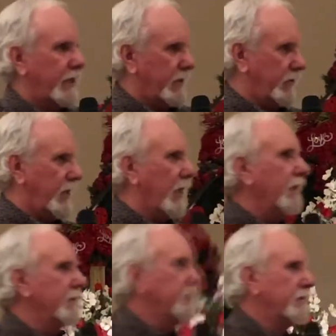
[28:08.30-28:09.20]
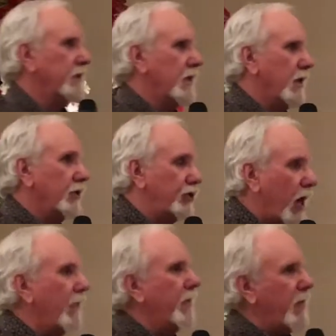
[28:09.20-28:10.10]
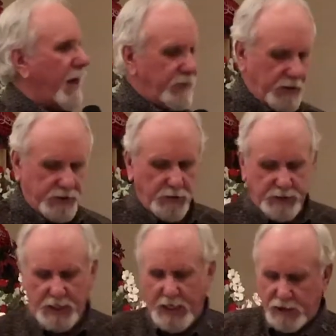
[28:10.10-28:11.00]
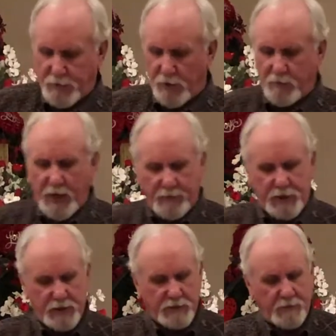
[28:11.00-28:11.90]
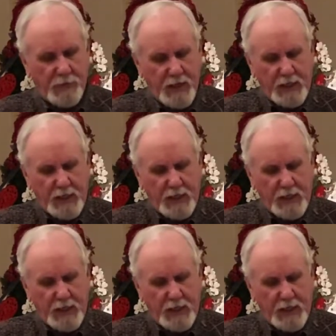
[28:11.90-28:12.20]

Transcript: in, okay? John the Baptist, who was an expert on baptism,